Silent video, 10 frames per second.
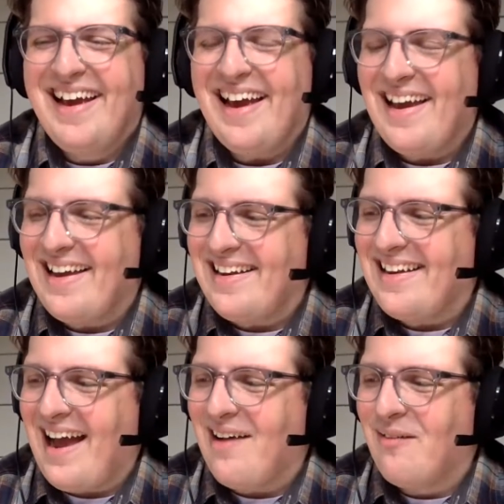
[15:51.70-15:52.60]

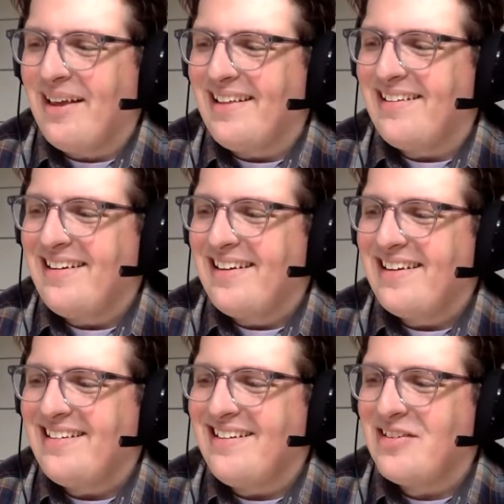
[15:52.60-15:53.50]
And I will
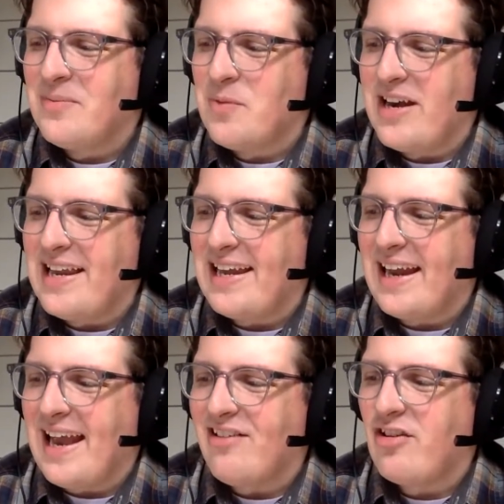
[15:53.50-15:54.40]
do some
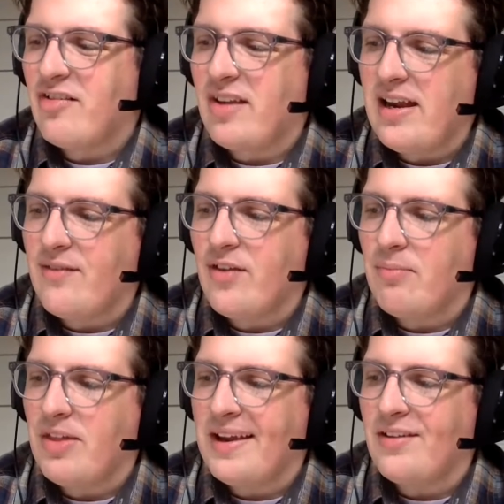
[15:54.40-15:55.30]
reading and just see if
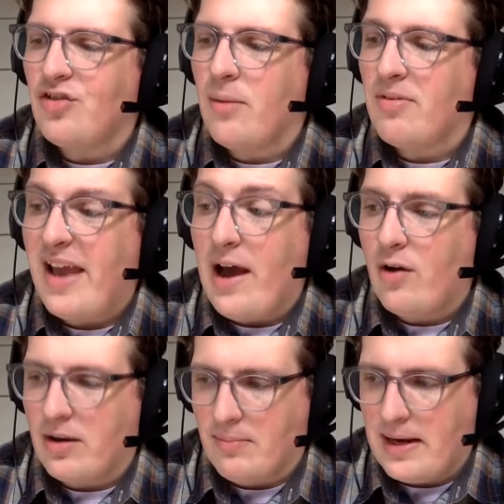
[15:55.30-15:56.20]
something jumps
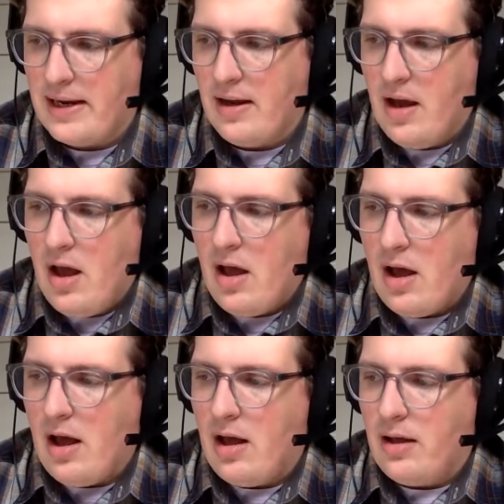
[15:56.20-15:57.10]
out at me.
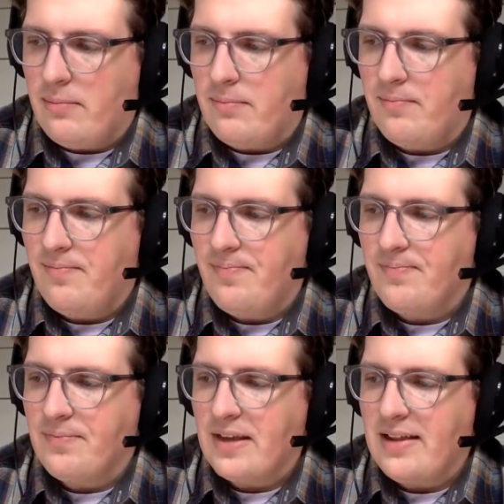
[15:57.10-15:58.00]
Um,
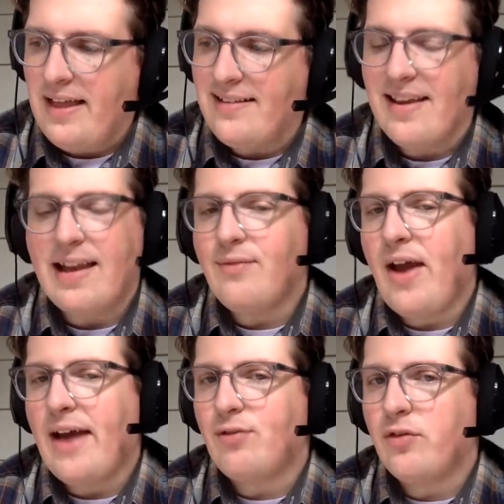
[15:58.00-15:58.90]
that said, if
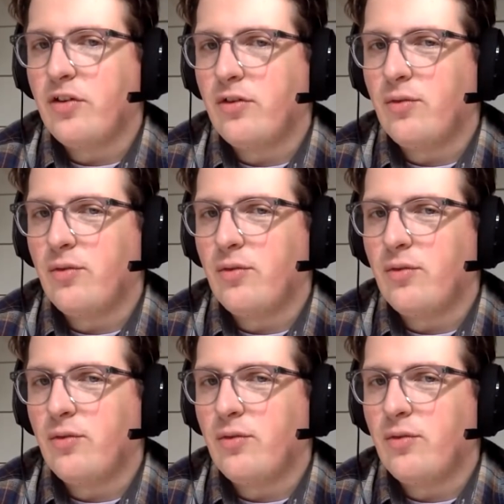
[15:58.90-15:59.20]
I have a certain